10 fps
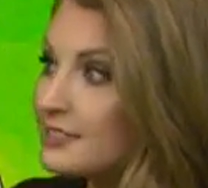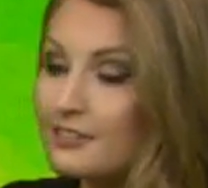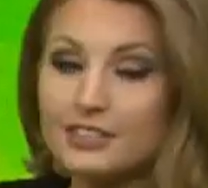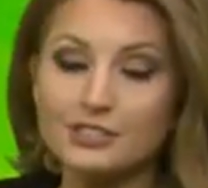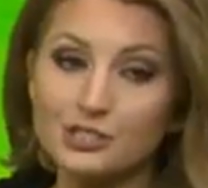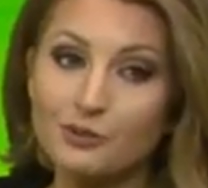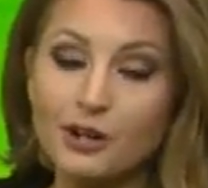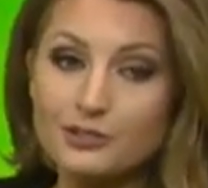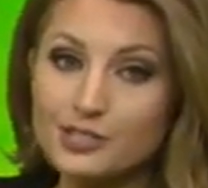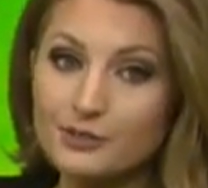72
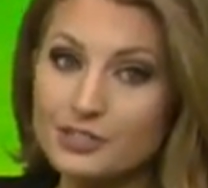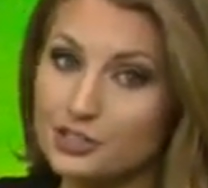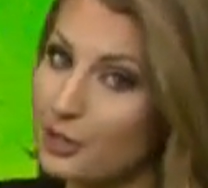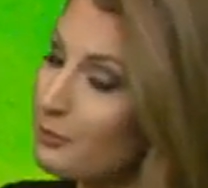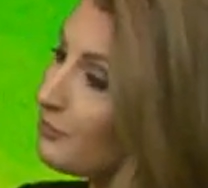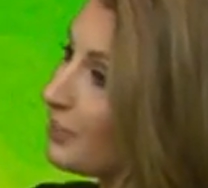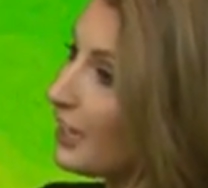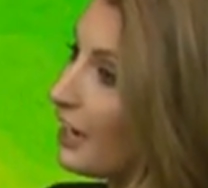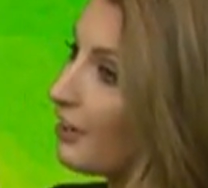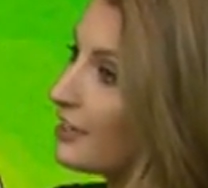also in the Shelbyville
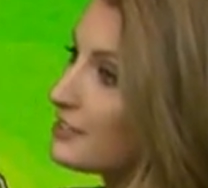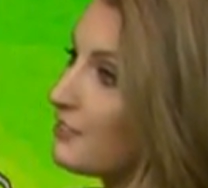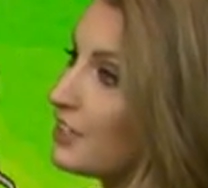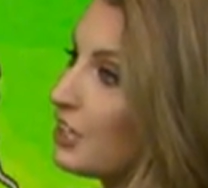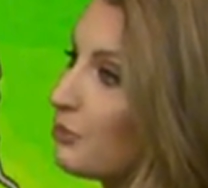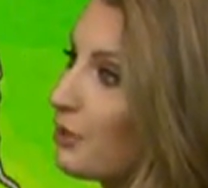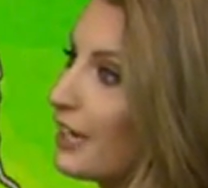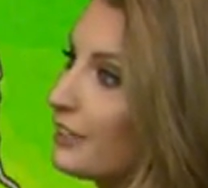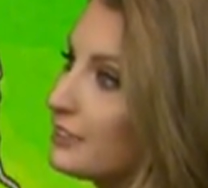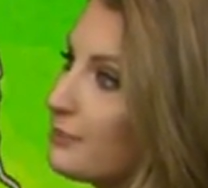area, 73
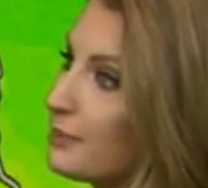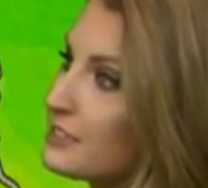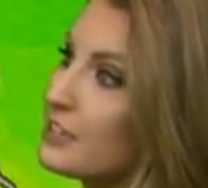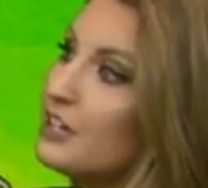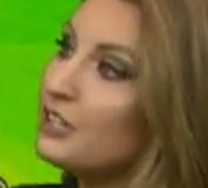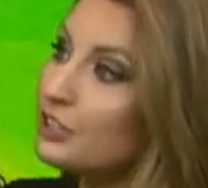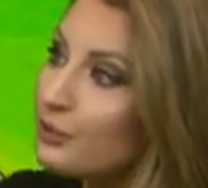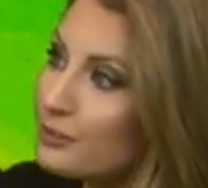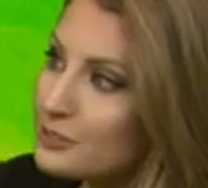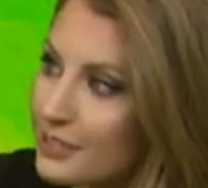in Columbus,
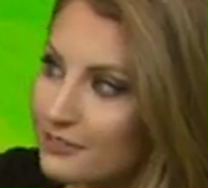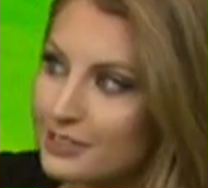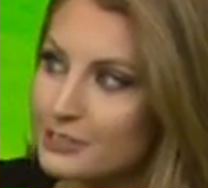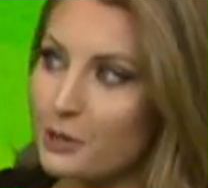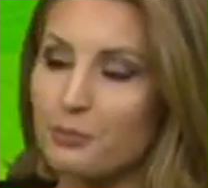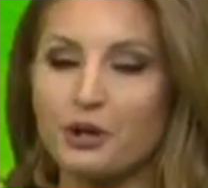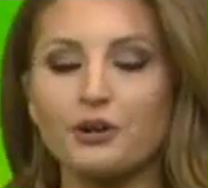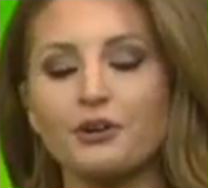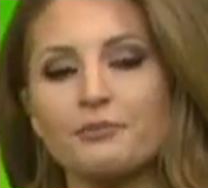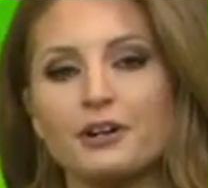lower 70s up in
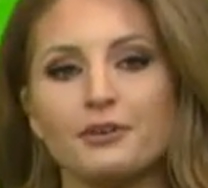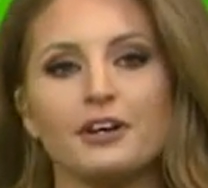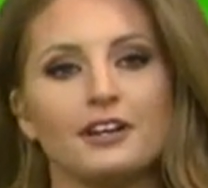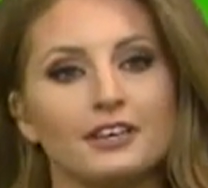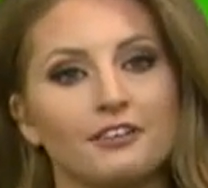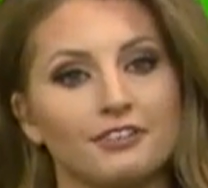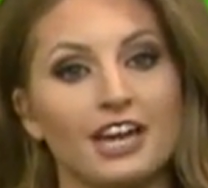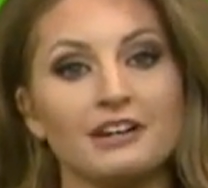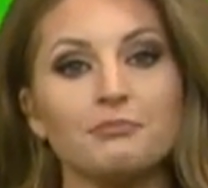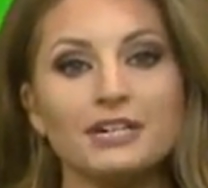Kokomo,
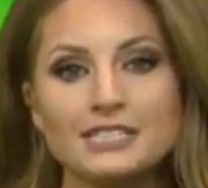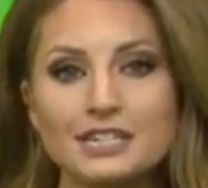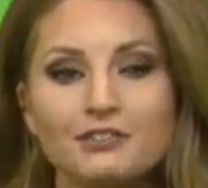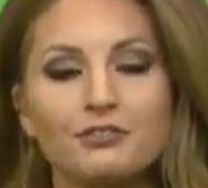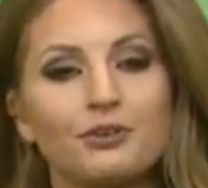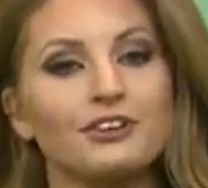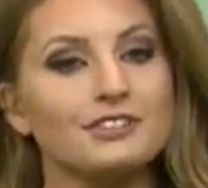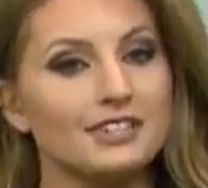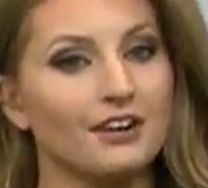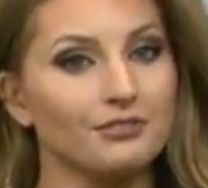Lafayette, and Muncie for
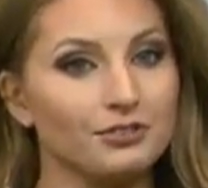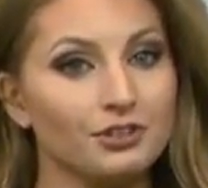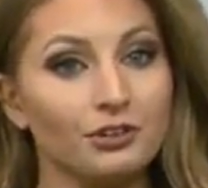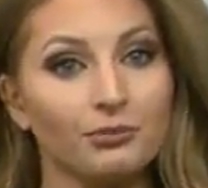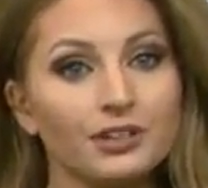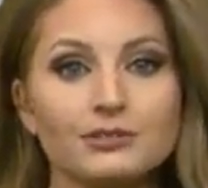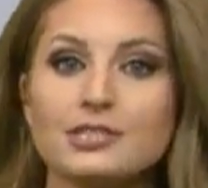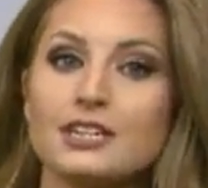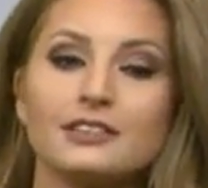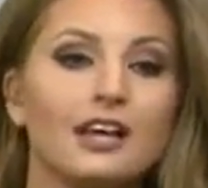this afternoon. We do
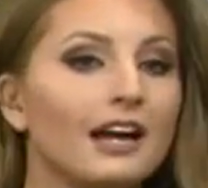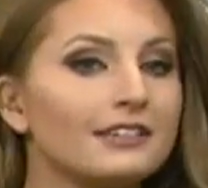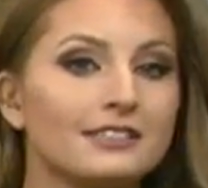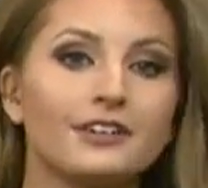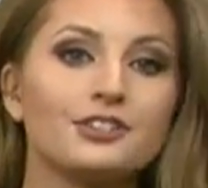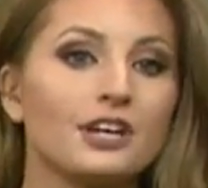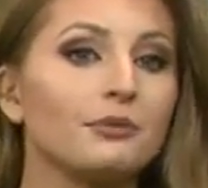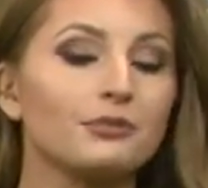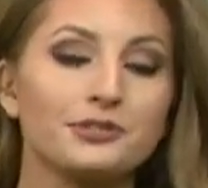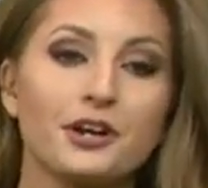see a lot of sunshine.
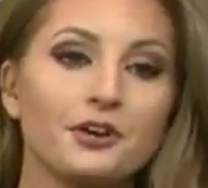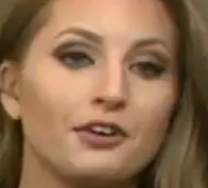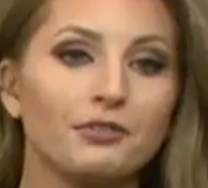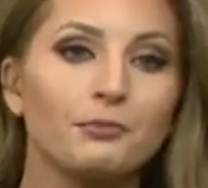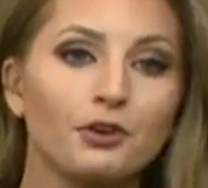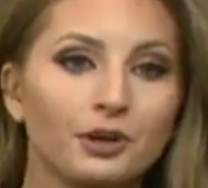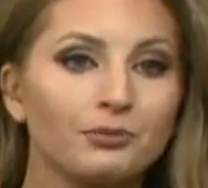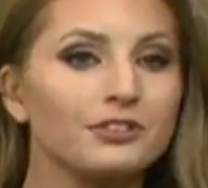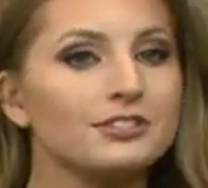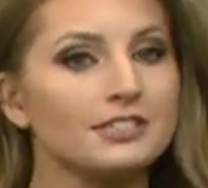We're starting off the morning
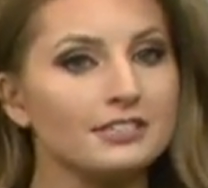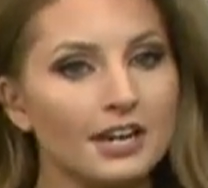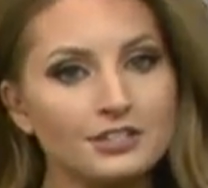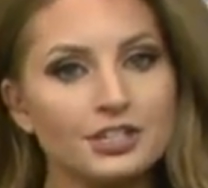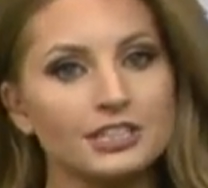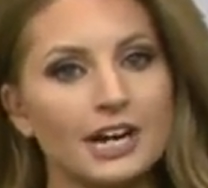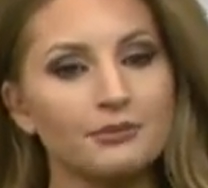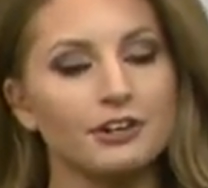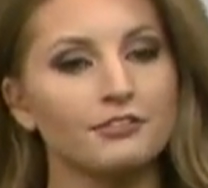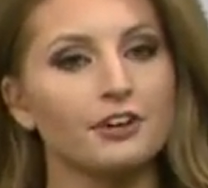with just a touch of
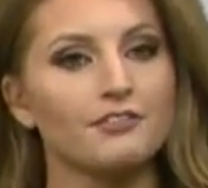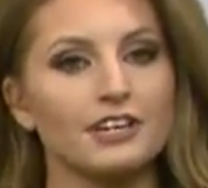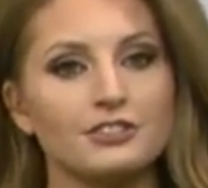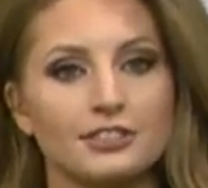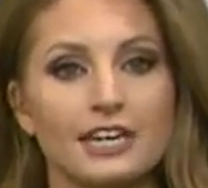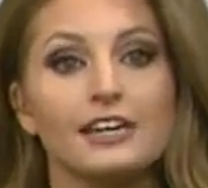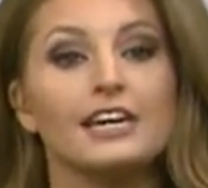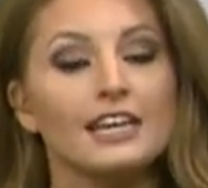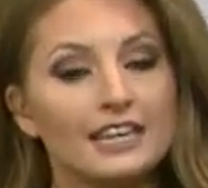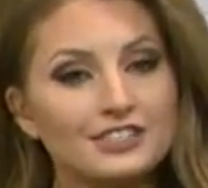cloud cover. Eventually,
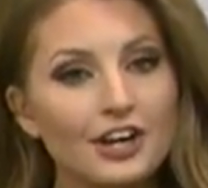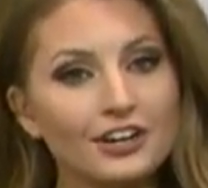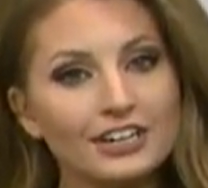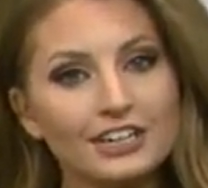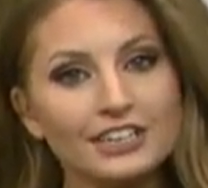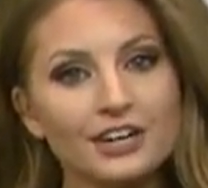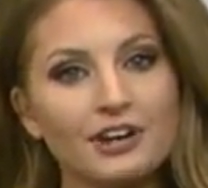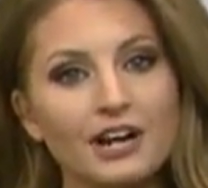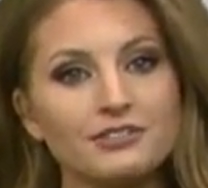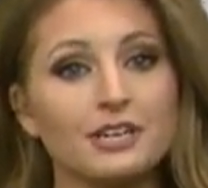that's all going to clear
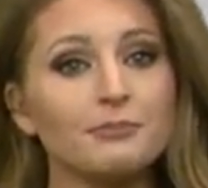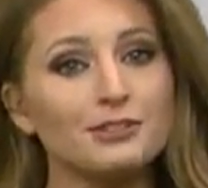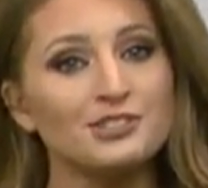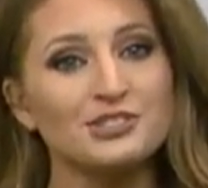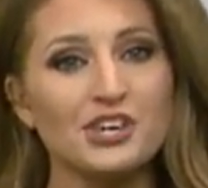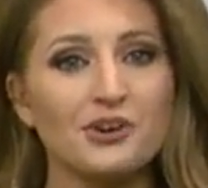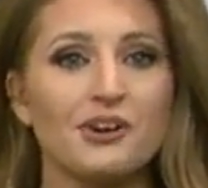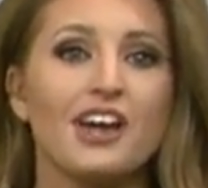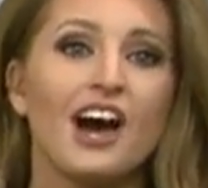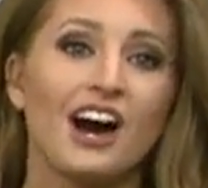out. Temperatures, though,
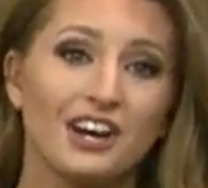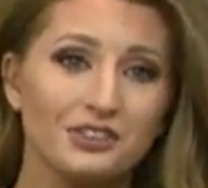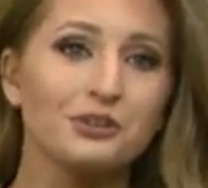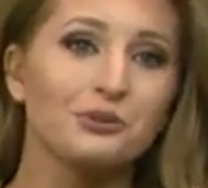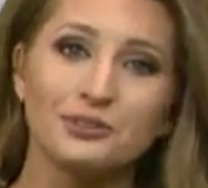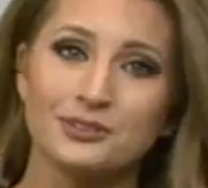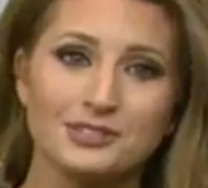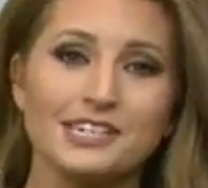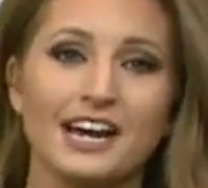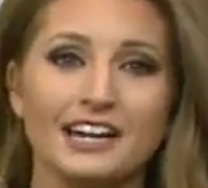on the cooler
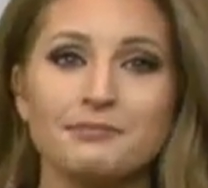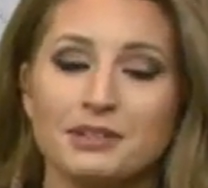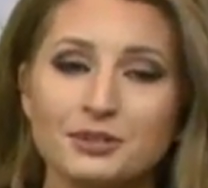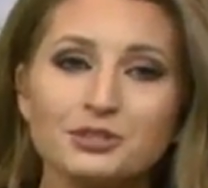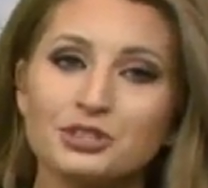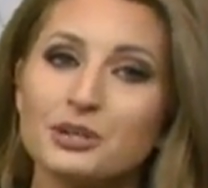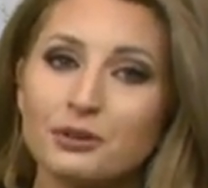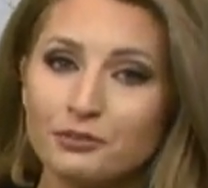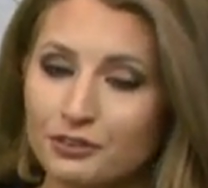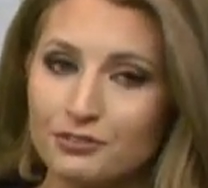side, middle to
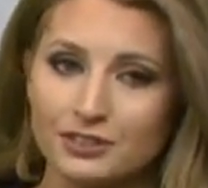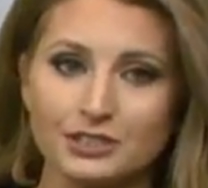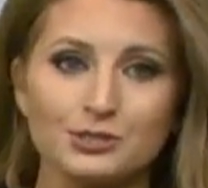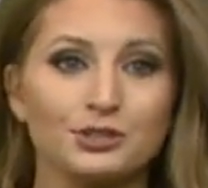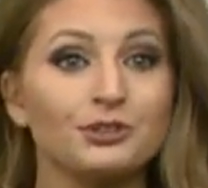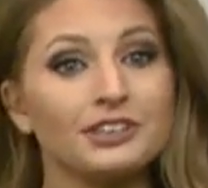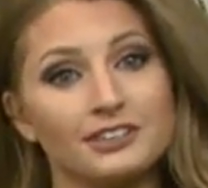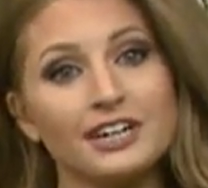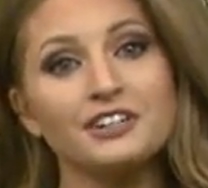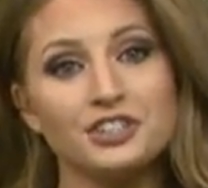lower 50s, so you'll need
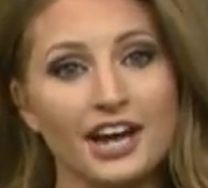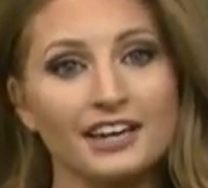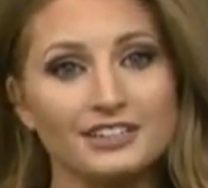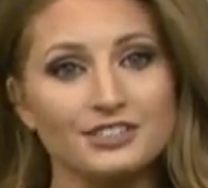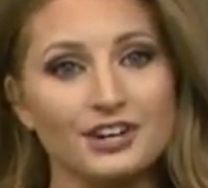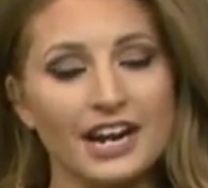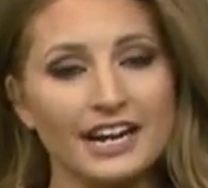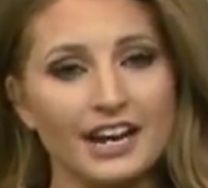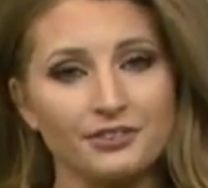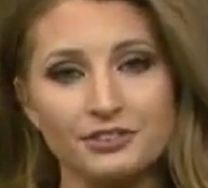a light jacket as you're
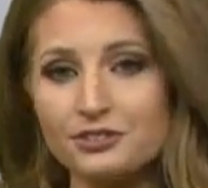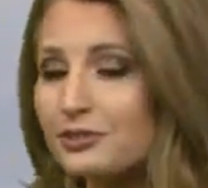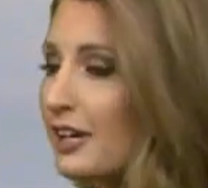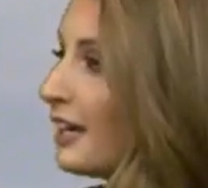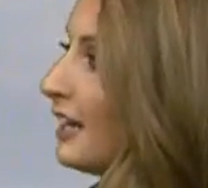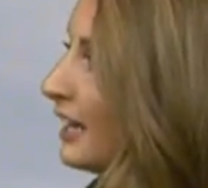heading out the door.